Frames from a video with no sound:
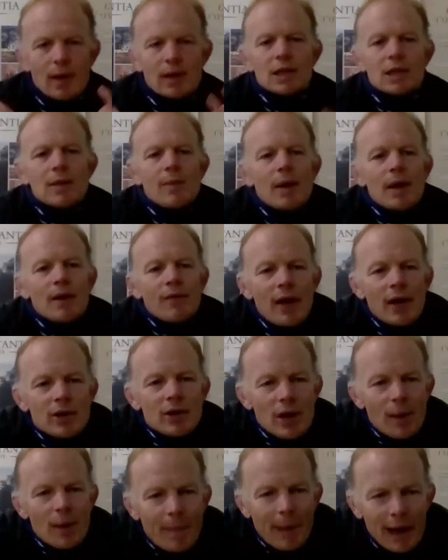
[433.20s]
just a bit of
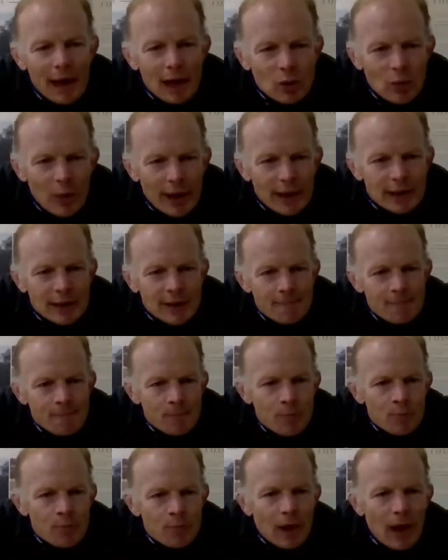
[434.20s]
extra palate weight.
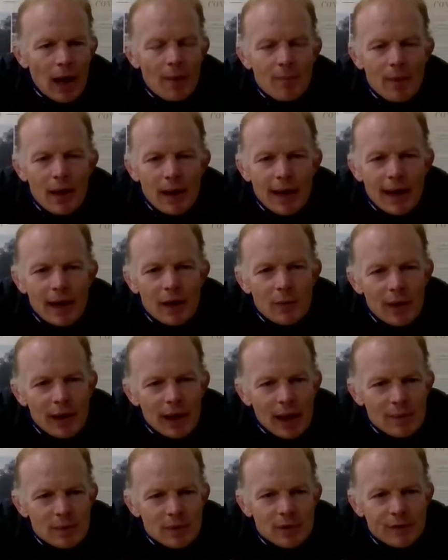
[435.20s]
Again, when
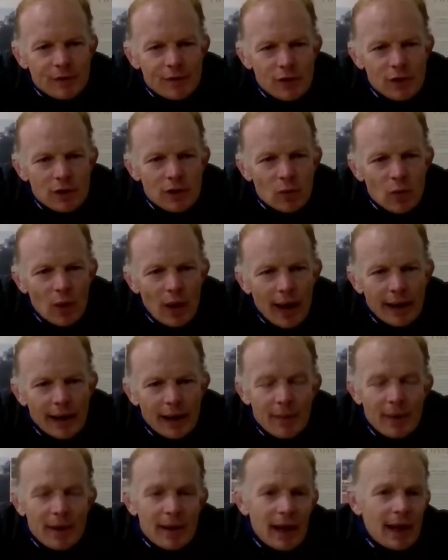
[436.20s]
it comes to food and
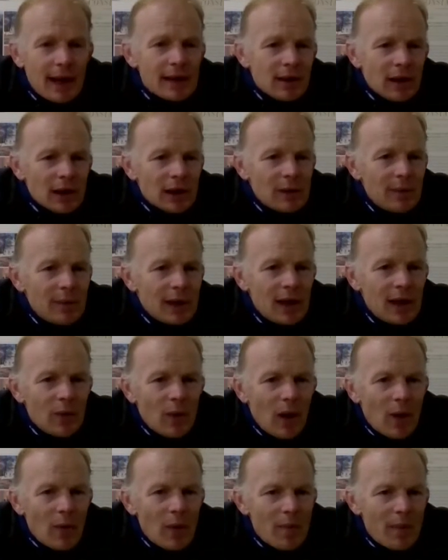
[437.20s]
wine, I mean, that is ultimately
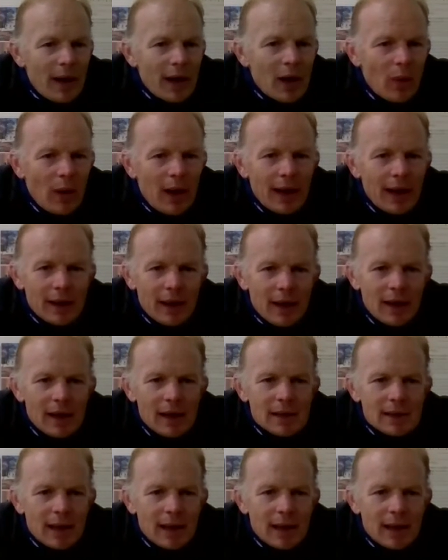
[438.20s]
why we make wine.